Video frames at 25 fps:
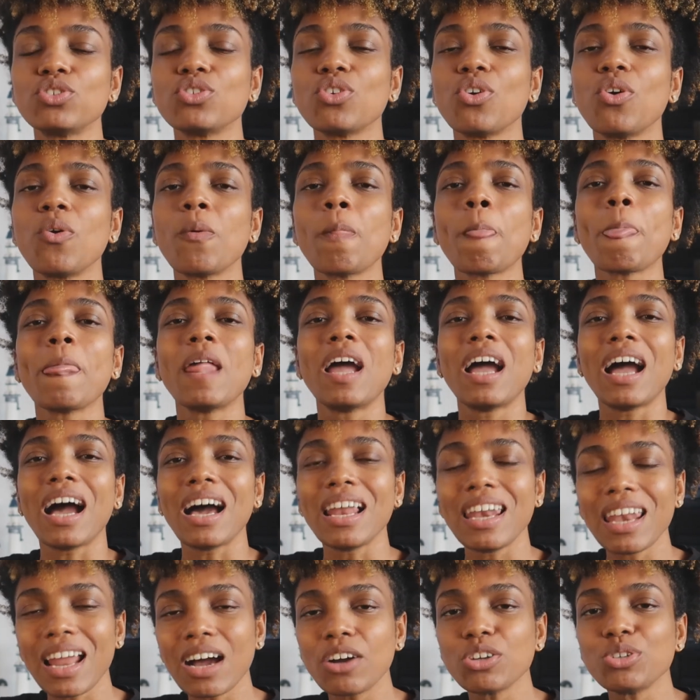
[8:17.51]
So
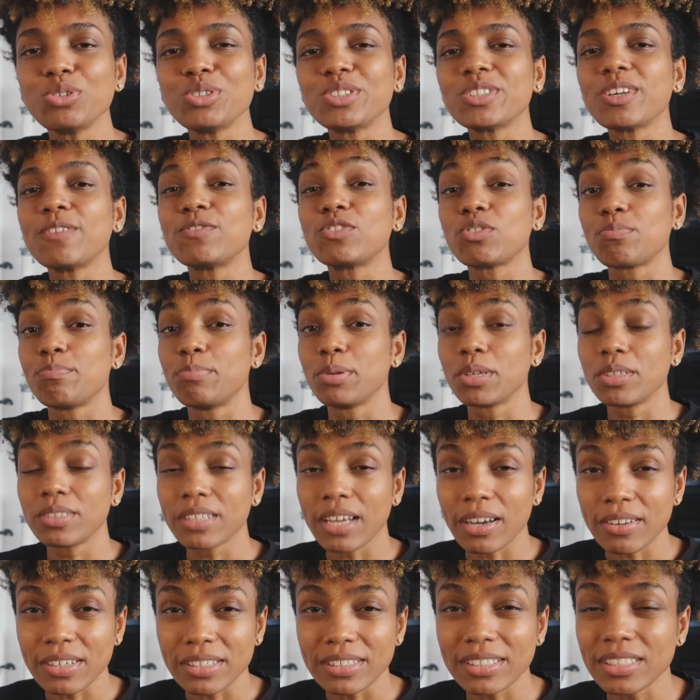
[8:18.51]
allow yourself to
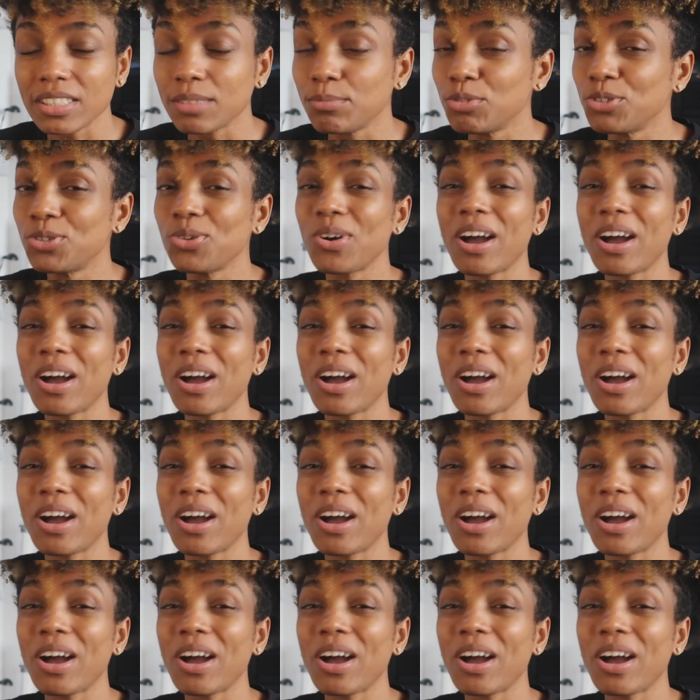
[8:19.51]
build out a team.